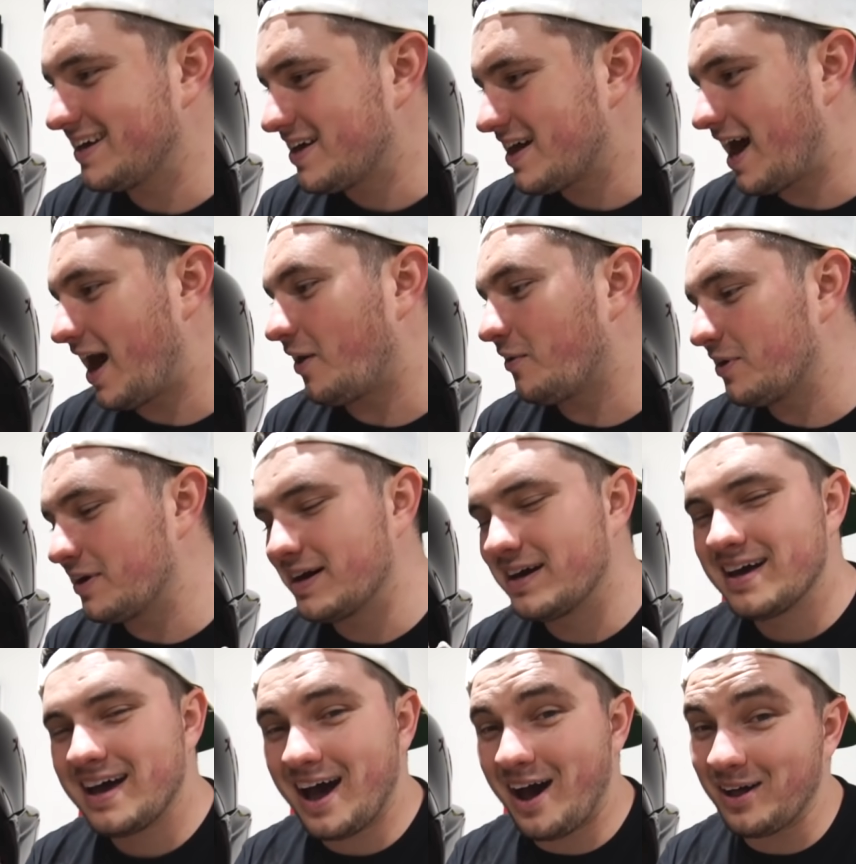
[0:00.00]

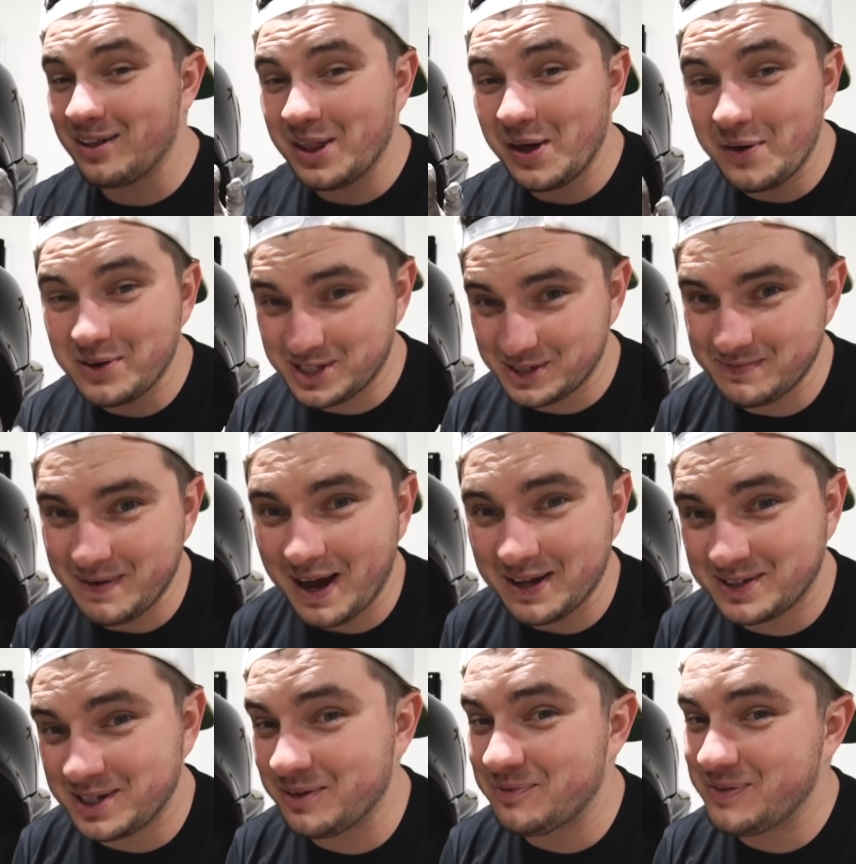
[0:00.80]
how low it's
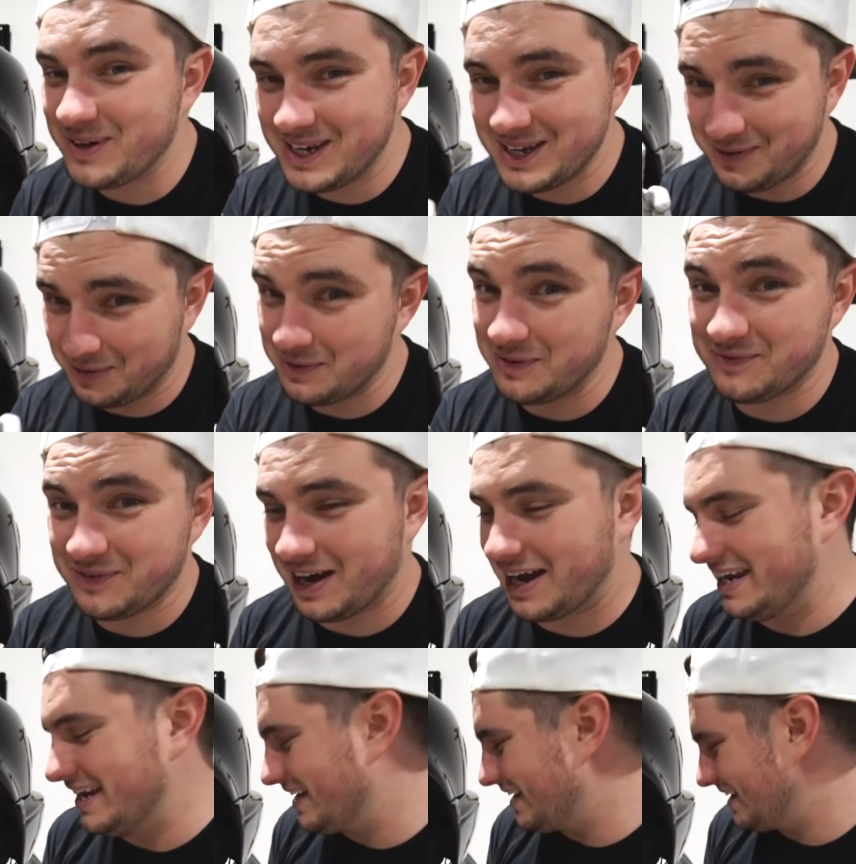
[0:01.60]
about to be will be fine.